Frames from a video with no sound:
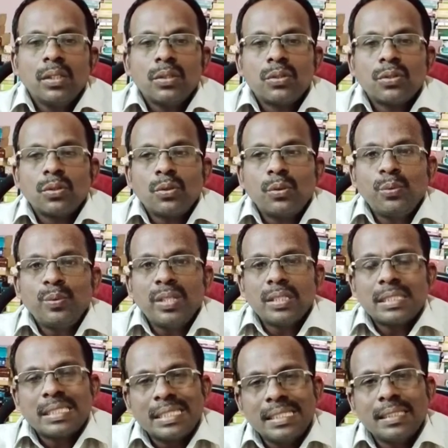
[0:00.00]
So we are
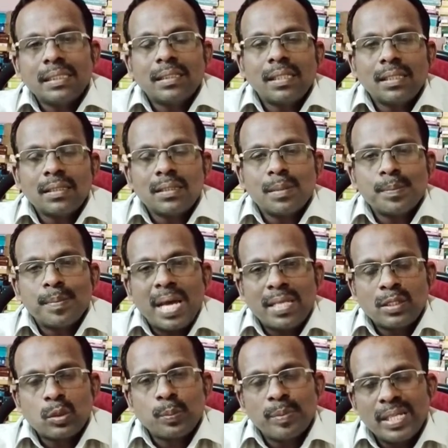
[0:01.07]
seeing there is a
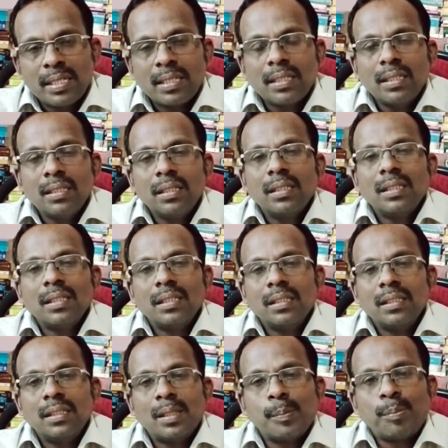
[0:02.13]
matchmaking
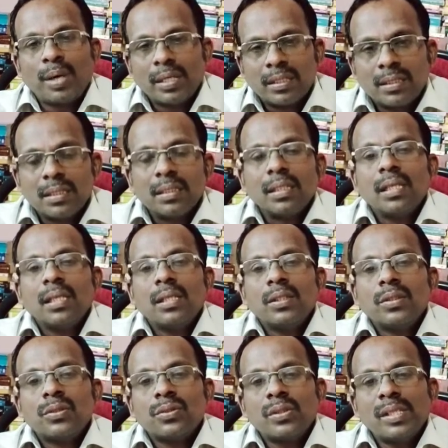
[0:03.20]
in the party.
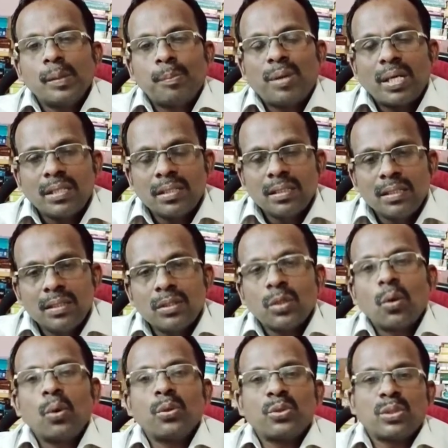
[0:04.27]
So a party is
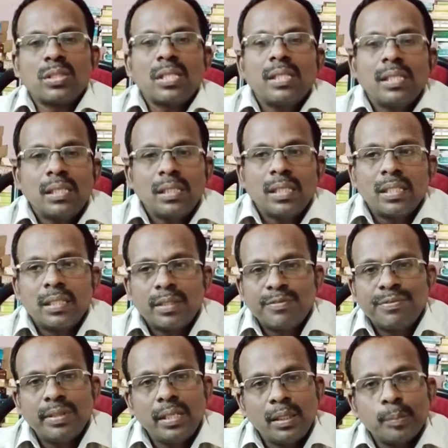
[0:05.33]
hosted in
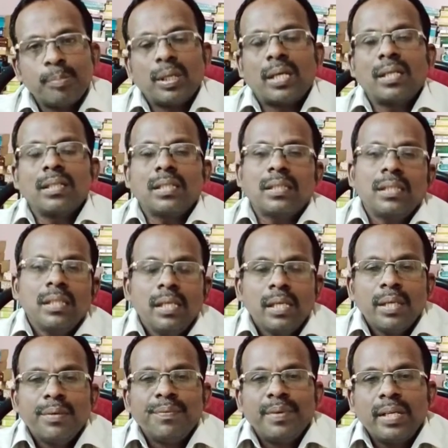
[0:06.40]
Netherfield Park
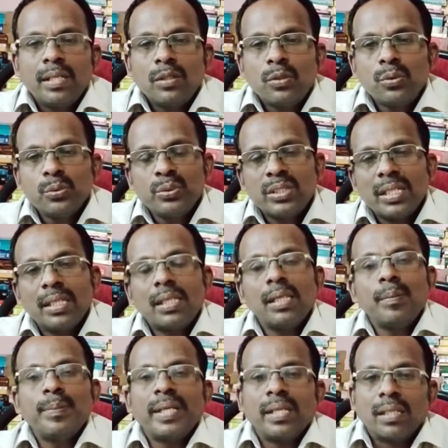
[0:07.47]
where two
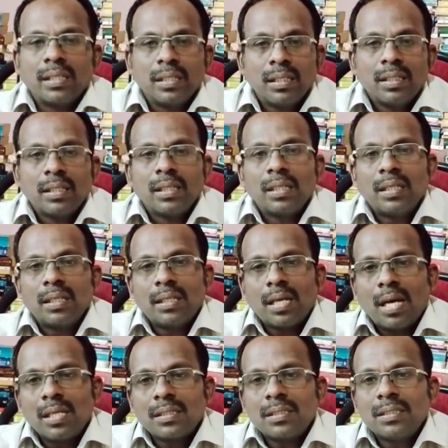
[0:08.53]
gentlemen,
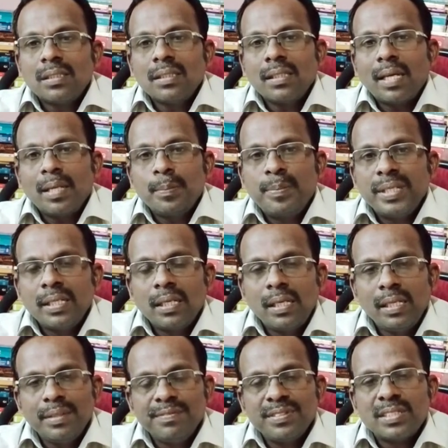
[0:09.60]
Darcy and
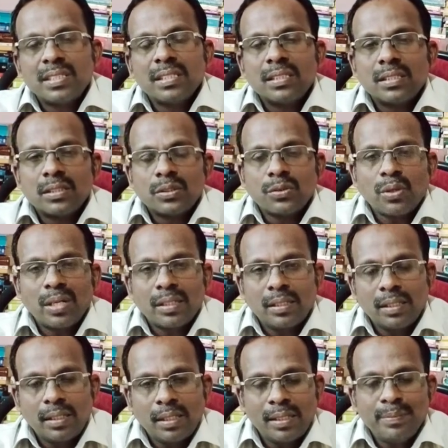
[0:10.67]
Bingley, visit. So at
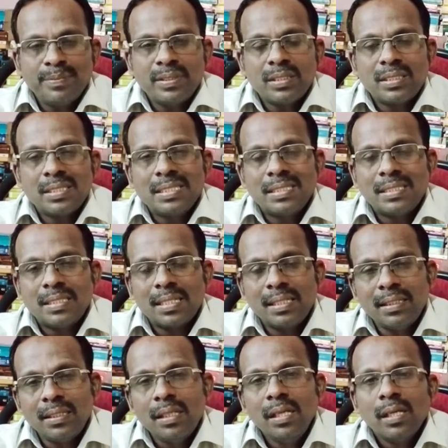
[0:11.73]
that time we see
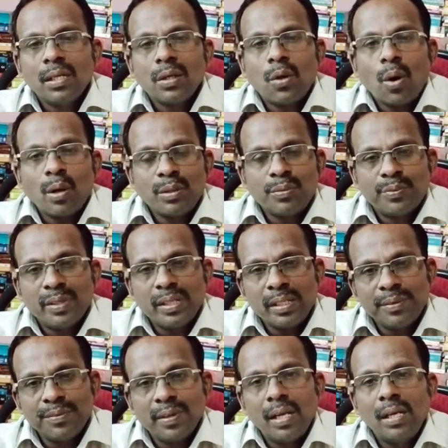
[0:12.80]
Jane got
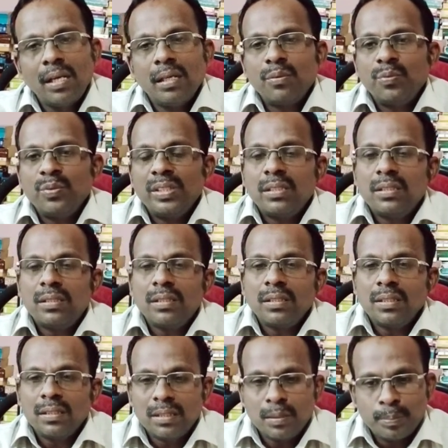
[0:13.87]
very well with
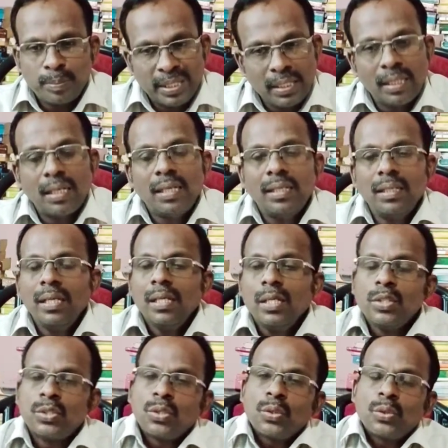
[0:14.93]
Bingley,
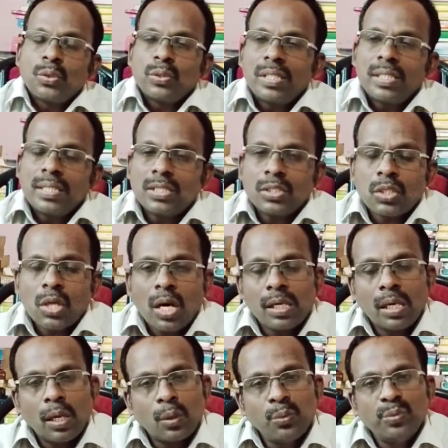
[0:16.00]
so they
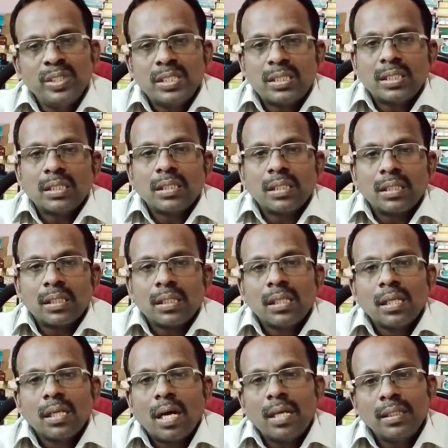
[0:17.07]
start love each other
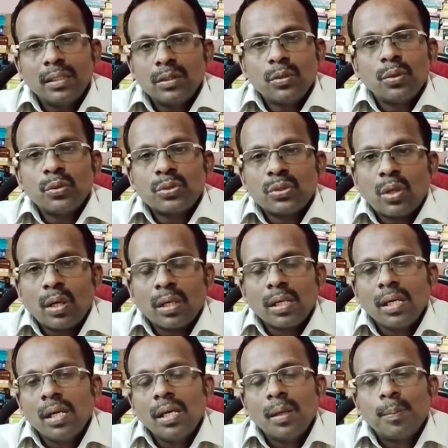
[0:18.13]
and it goes on.
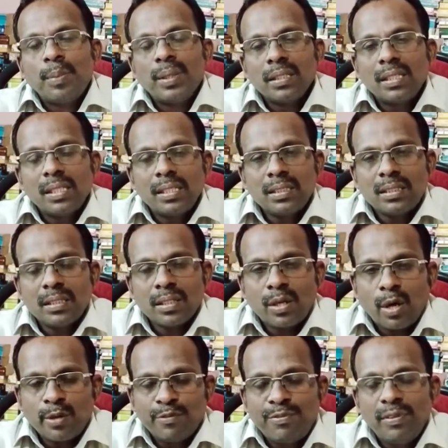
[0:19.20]
But there is a
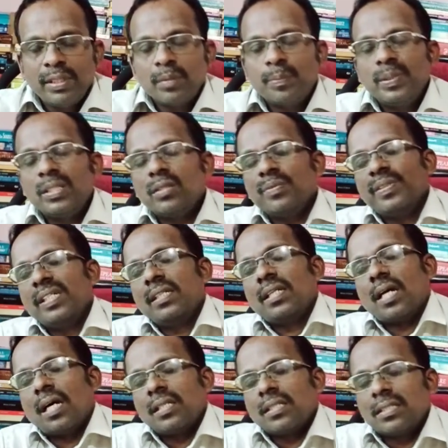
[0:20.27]
conflict between
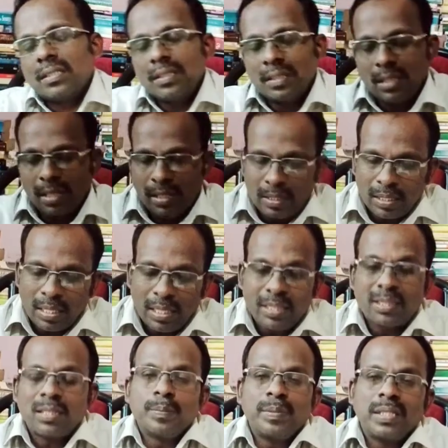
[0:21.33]
Darcy and
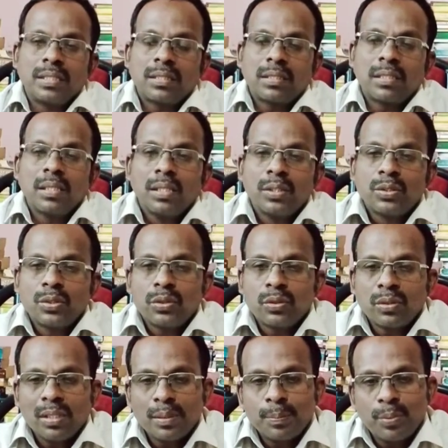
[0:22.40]
Elizabeth. So
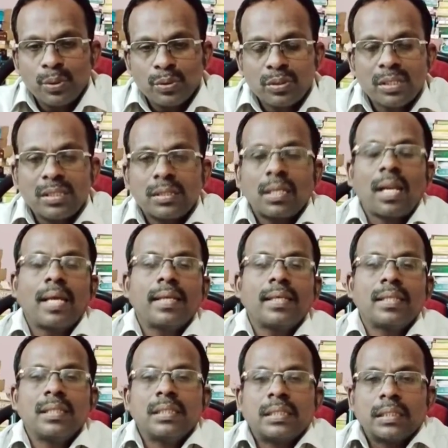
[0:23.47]
they both dislike
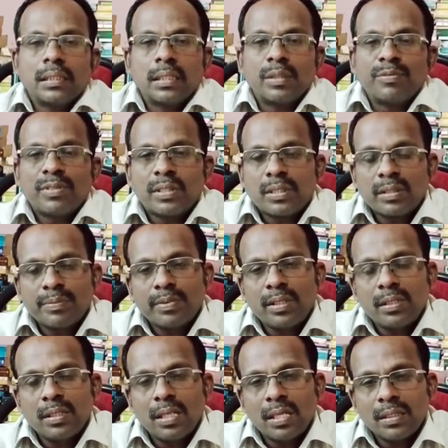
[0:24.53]
each other. First of
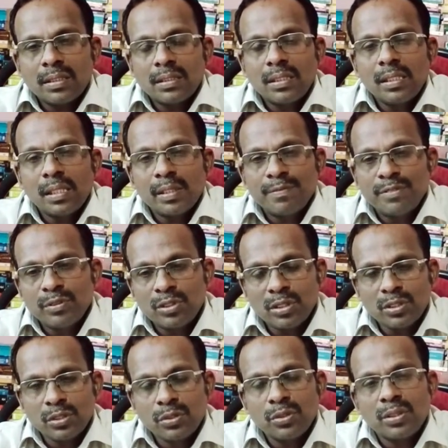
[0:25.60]
all, Darcy
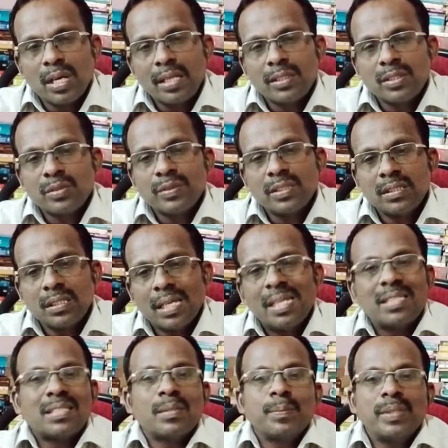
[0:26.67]
refuses to dance with
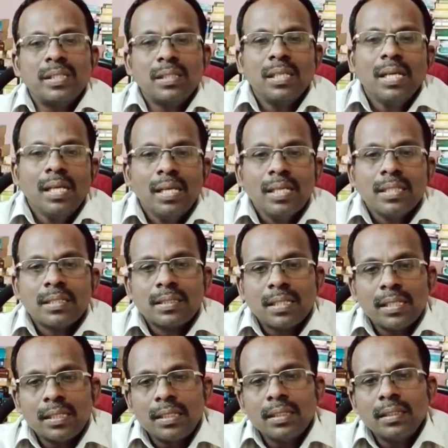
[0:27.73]
Elizabeth,
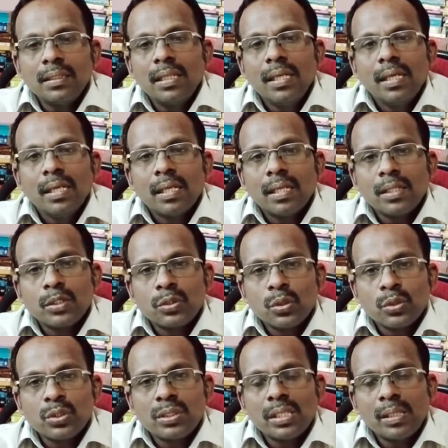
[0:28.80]
stating her
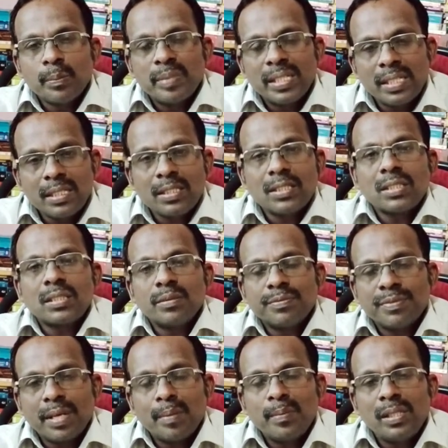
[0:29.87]
social Bennet's
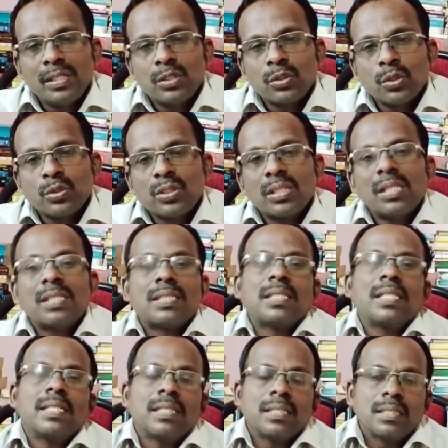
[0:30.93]
family social
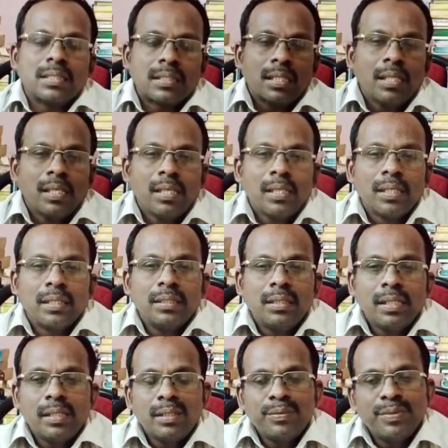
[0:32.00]
status. In
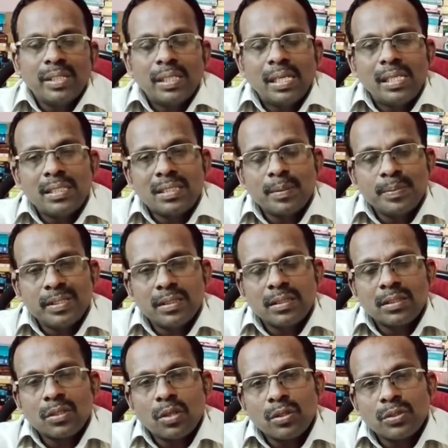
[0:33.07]
that way, Elizabeth
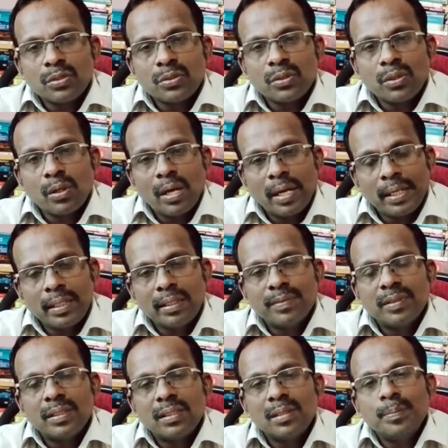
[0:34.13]
is also angry
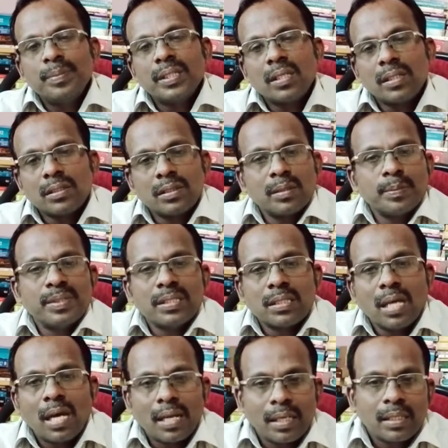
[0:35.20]
with him because of his
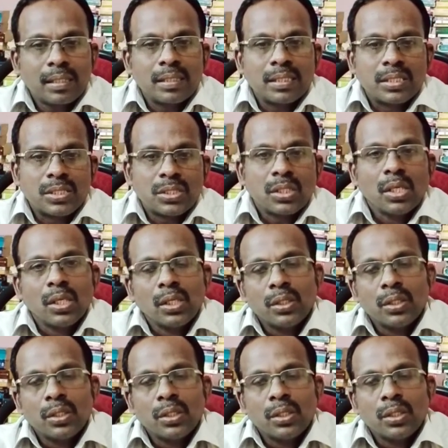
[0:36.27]
arrogance.